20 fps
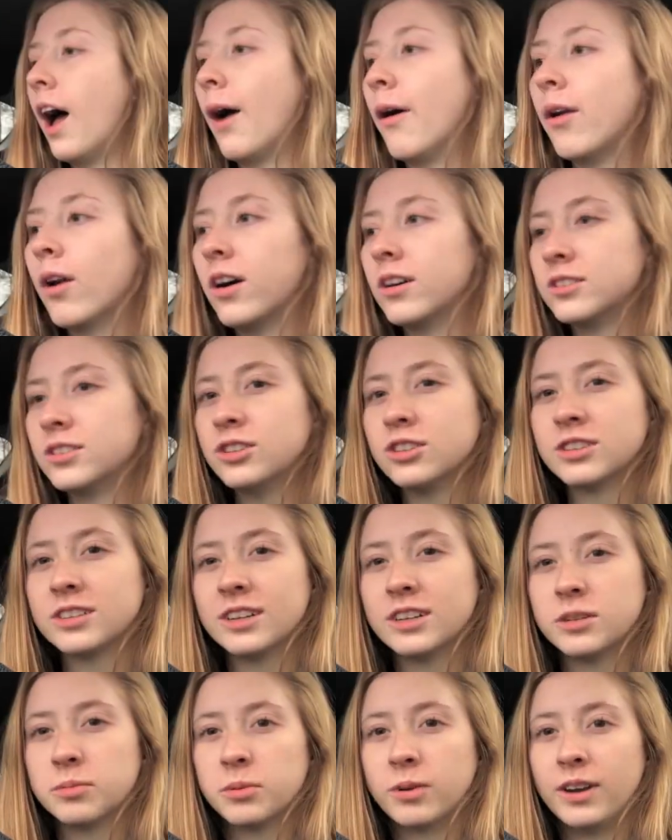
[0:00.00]
I would also just
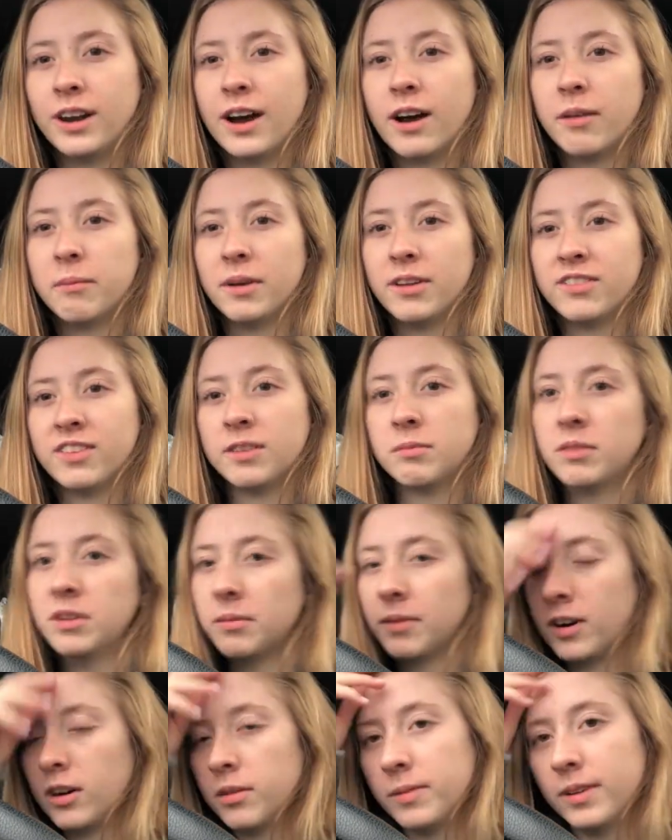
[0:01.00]
like to point out my
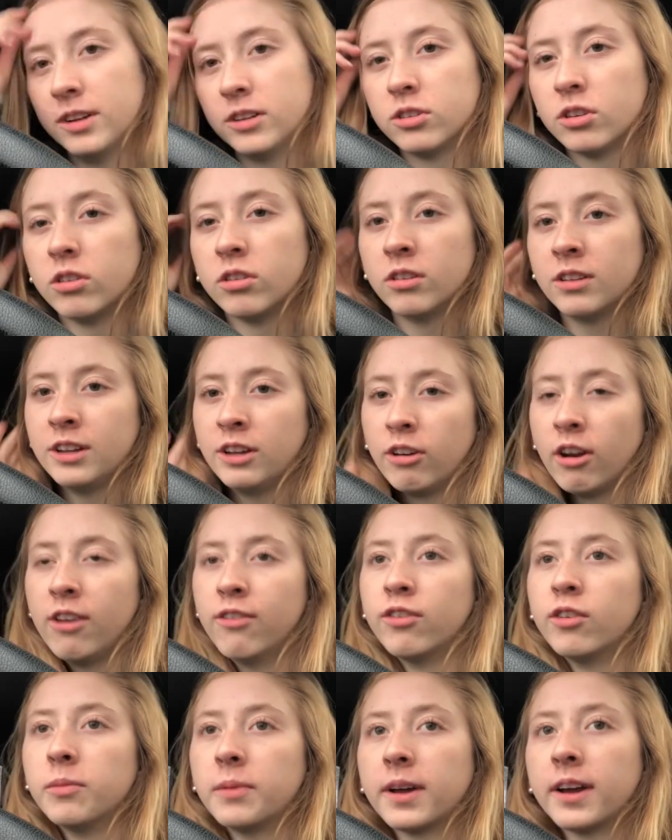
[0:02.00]
family better be internally
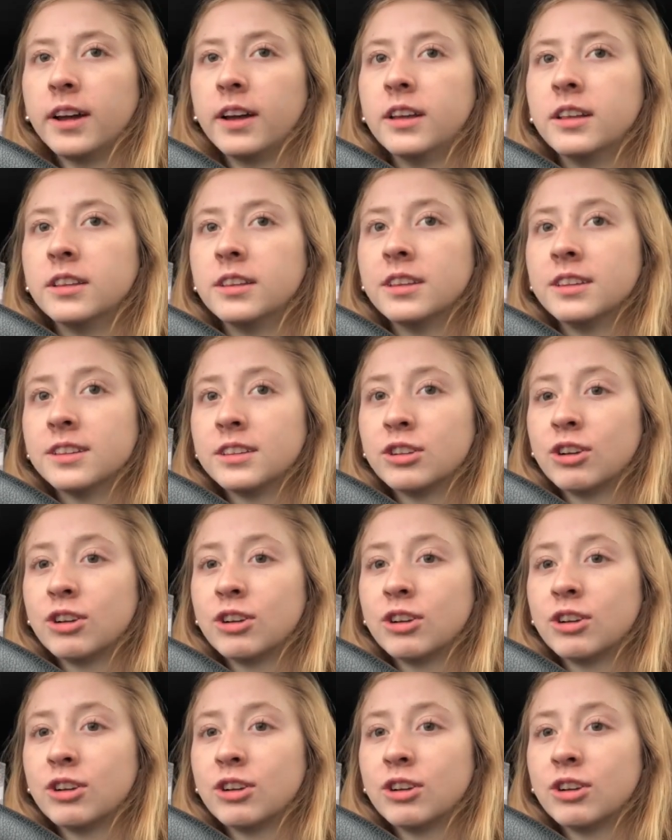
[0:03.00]
grateful because this